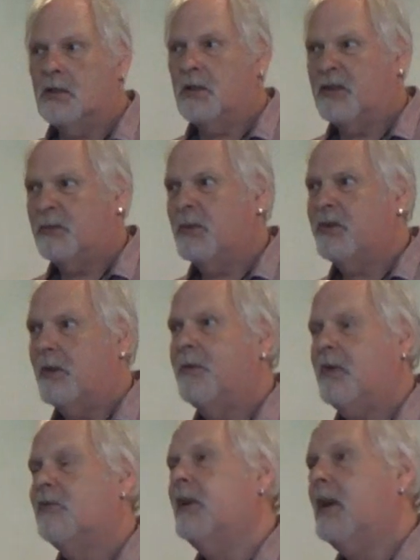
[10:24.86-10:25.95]
a
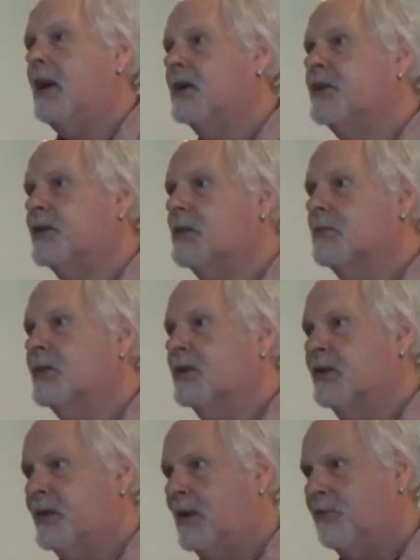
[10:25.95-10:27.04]
specific reaction,
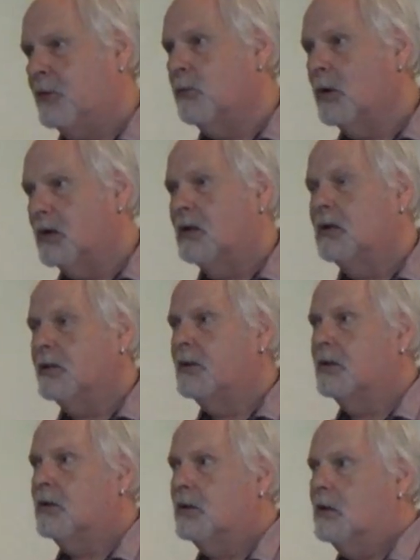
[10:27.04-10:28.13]
because every word,
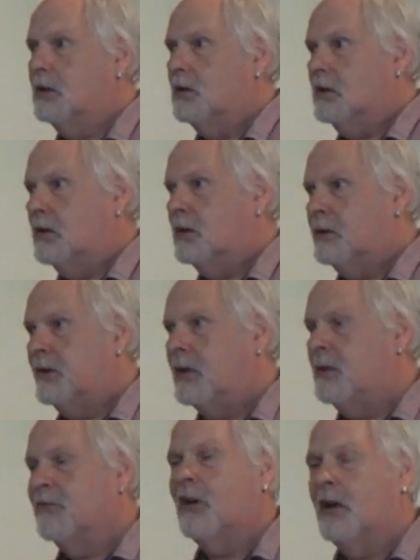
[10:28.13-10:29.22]
as any
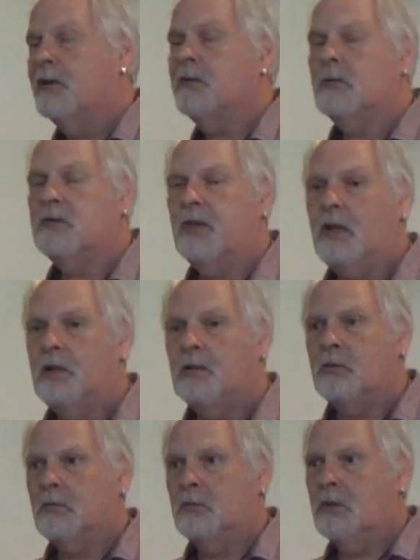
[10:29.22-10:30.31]
writer will tell you,
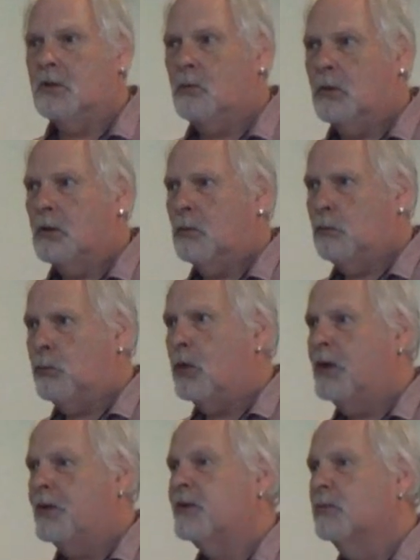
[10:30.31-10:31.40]

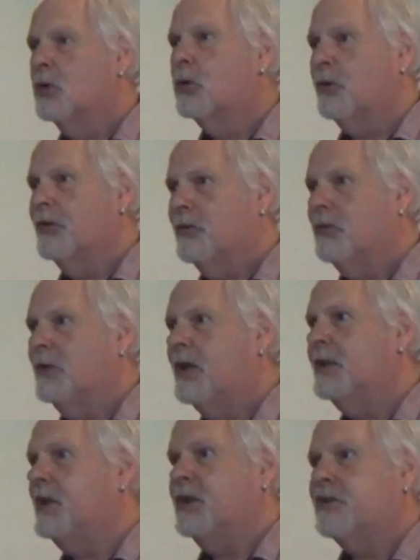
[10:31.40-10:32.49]
words are more than their
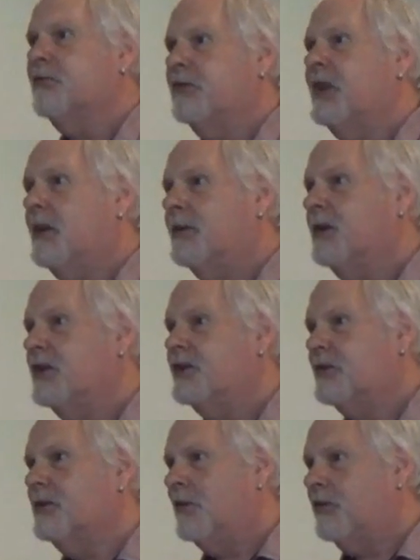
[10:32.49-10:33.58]
dictionary definition.
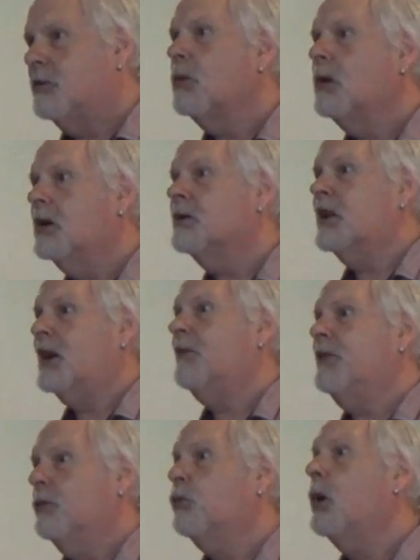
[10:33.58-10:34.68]
Every word
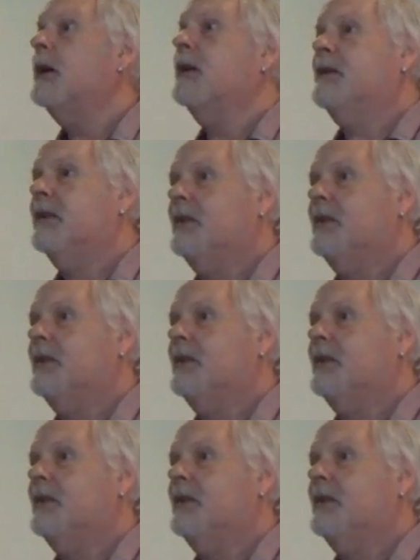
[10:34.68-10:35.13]
carries weight.